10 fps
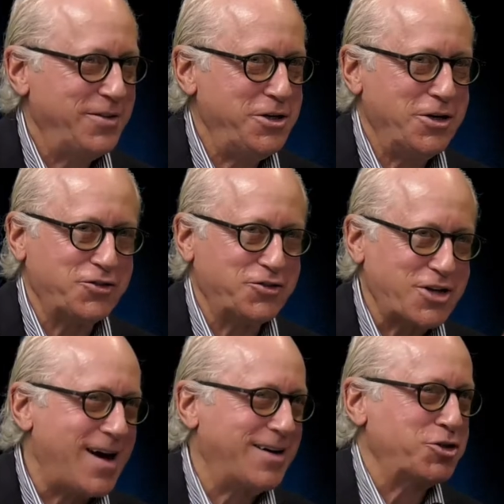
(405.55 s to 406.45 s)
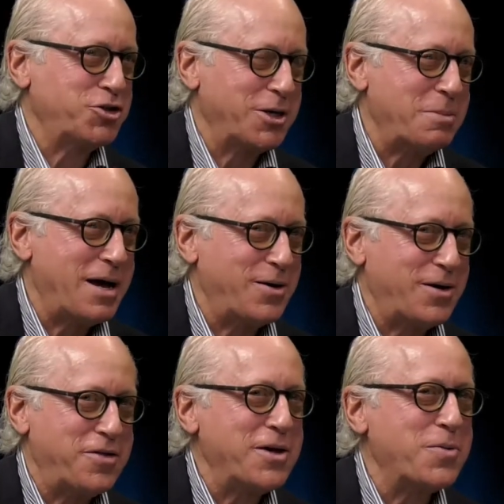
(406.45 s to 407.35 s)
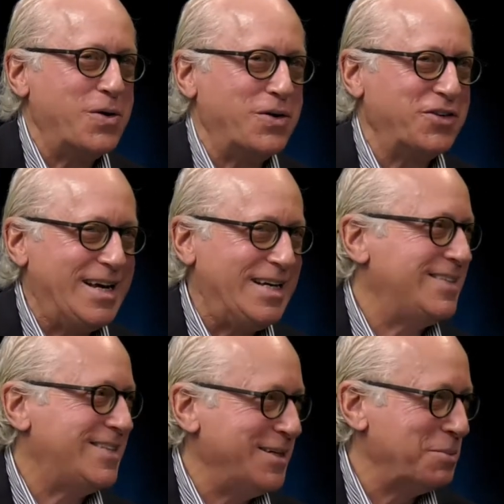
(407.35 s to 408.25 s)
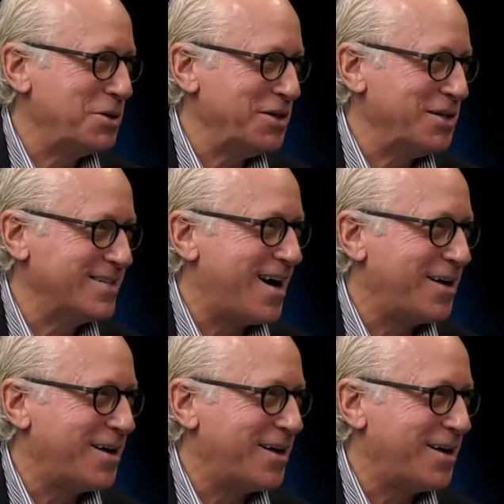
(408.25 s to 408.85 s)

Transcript: The astonishing amount, I think, was $18 million